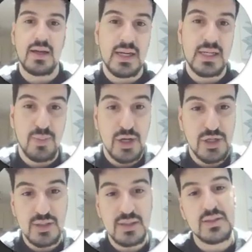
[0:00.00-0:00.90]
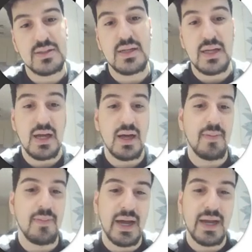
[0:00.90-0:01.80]
expressions
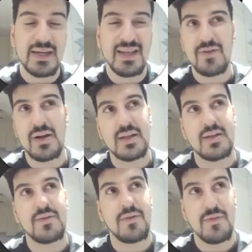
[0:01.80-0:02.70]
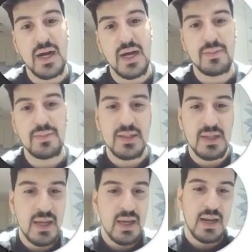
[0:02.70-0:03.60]
and giving it different vibes.
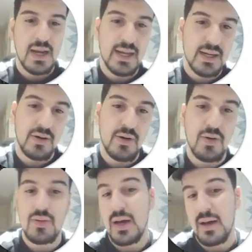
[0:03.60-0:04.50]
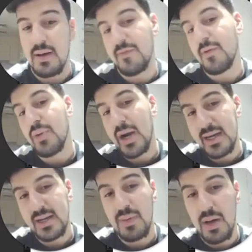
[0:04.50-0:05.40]
Like, for
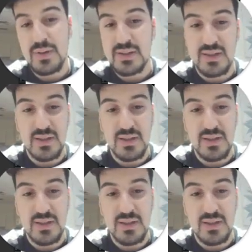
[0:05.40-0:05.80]
branding purposes